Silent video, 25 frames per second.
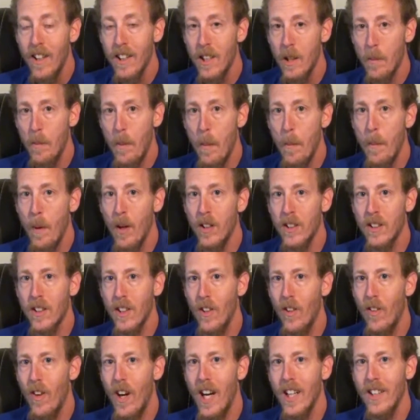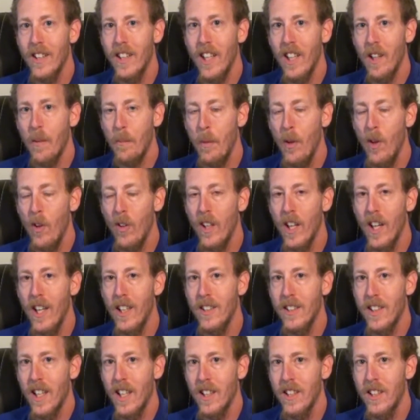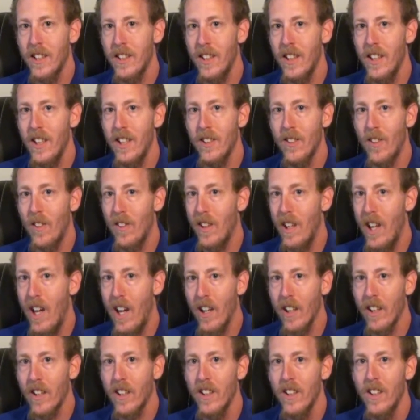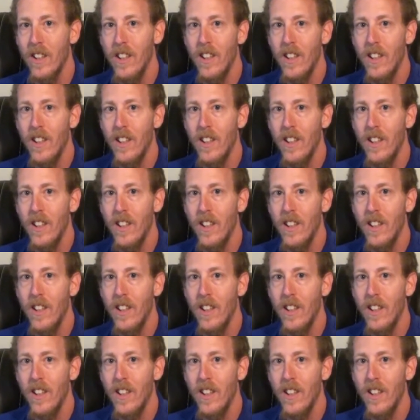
To be personal, I think 2K's got the series on lock,